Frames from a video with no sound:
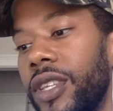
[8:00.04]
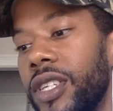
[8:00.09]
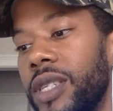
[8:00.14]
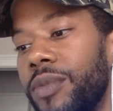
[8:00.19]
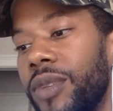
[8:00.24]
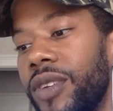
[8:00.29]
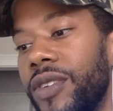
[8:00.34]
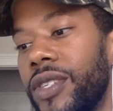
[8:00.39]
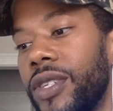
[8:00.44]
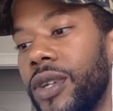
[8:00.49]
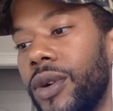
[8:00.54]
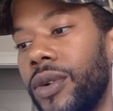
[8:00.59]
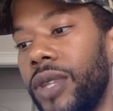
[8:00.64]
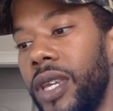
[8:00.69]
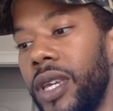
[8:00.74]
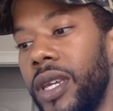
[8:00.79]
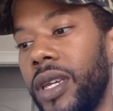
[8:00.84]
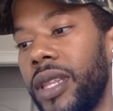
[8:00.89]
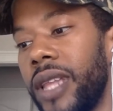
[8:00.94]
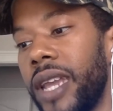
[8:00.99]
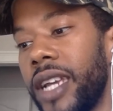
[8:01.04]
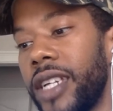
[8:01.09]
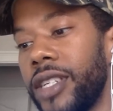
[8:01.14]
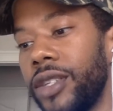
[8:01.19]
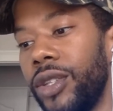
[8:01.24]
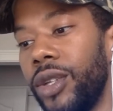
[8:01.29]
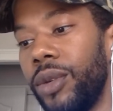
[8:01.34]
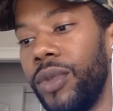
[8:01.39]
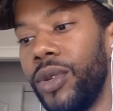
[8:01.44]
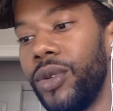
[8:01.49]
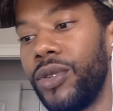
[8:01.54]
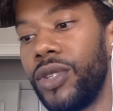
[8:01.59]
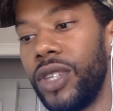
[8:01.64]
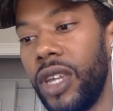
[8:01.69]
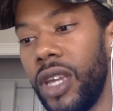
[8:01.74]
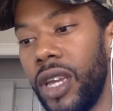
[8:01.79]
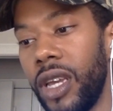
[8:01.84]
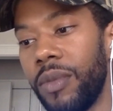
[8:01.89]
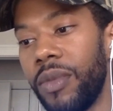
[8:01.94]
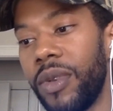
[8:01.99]
Smithsonian National
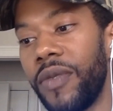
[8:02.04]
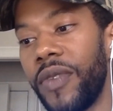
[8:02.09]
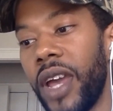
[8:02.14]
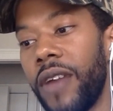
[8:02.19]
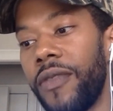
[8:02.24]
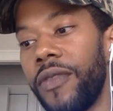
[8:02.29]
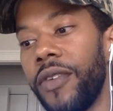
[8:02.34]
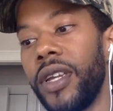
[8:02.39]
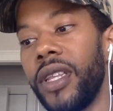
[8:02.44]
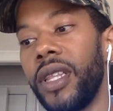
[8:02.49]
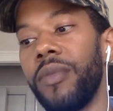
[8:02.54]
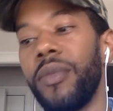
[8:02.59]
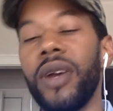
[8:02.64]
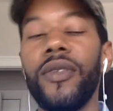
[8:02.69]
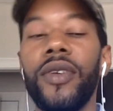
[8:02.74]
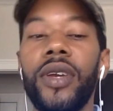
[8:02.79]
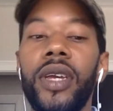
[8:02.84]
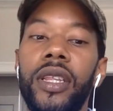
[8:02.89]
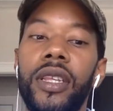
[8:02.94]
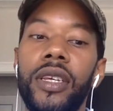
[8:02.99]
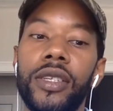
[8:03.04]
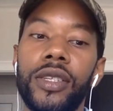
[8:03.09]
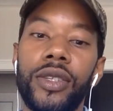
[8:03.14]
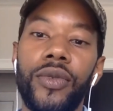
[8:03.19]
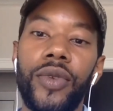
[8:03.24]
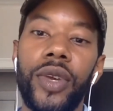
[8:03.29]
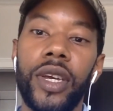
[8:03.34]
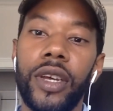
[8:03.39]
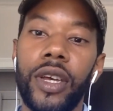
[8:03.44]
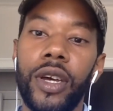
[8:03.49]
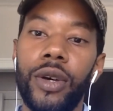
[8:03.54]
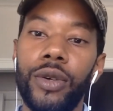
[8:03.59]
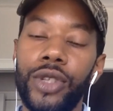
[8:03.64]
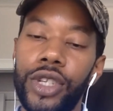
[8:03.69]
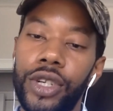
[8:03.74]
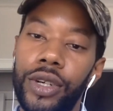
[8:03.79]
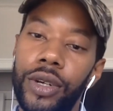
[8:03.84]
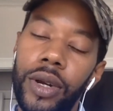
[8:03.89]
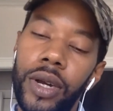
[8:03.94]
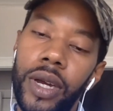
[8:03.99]
Museum of African American History and
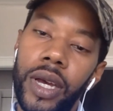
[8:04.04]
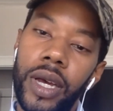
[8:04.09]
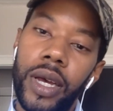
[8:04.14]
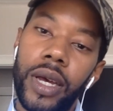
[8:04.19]
Culture.